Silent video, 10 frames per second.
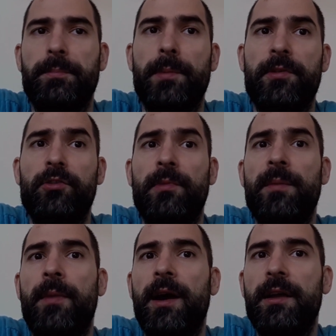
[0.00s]
pops into
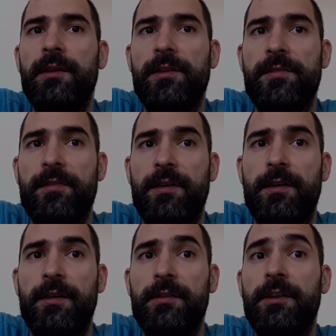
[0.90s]
my mind is
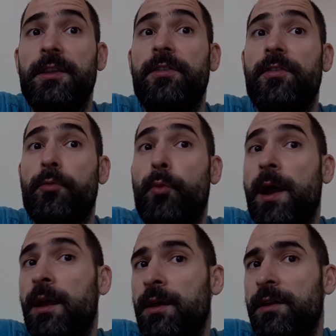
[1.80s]
that it's
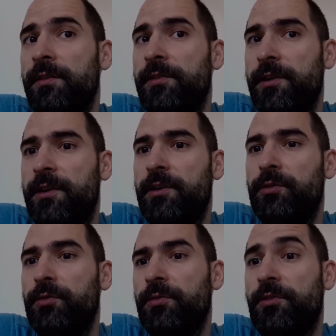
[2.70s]
way easier
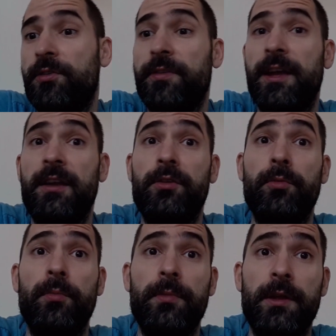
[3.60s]
to sort of get
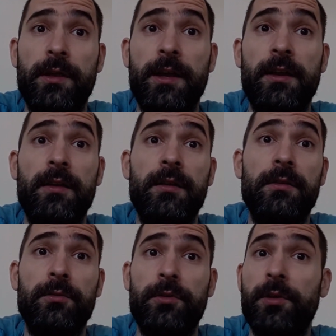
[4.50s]
into
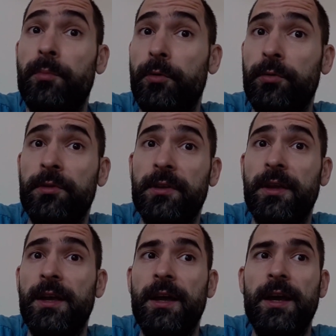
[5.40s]
the mood,